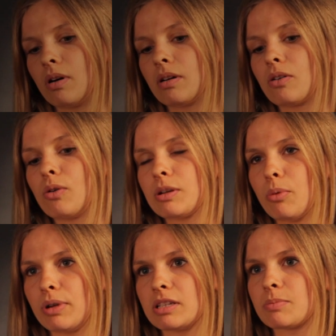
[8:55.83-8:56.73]

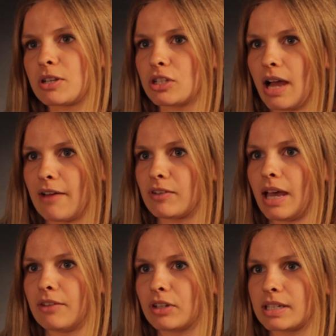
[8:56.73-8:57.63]
Court-appointed special
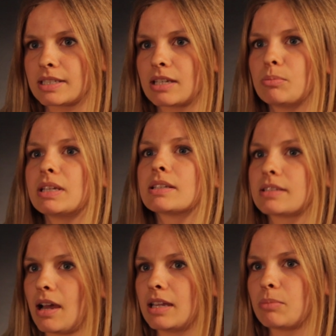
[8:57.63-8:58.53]
advocates can be
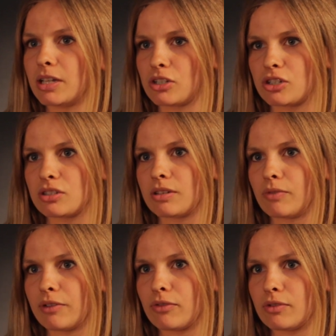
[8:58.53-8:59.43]
assigned by judges and
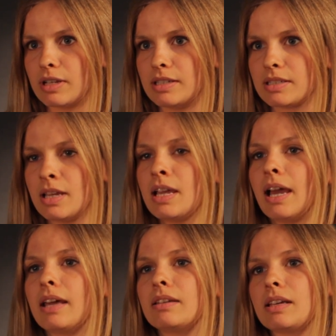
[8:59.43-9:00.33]
referees,
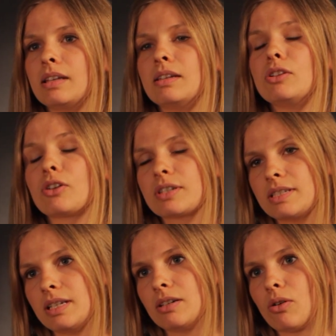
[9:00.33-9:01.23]
and in New York
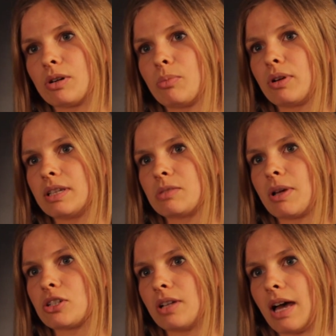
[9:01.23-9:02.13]
City, court-appointed
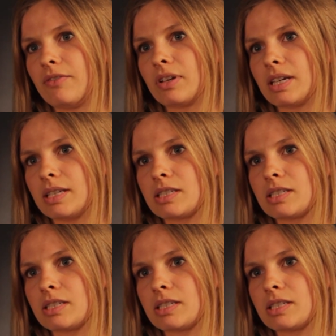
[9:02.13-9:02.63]
special advocates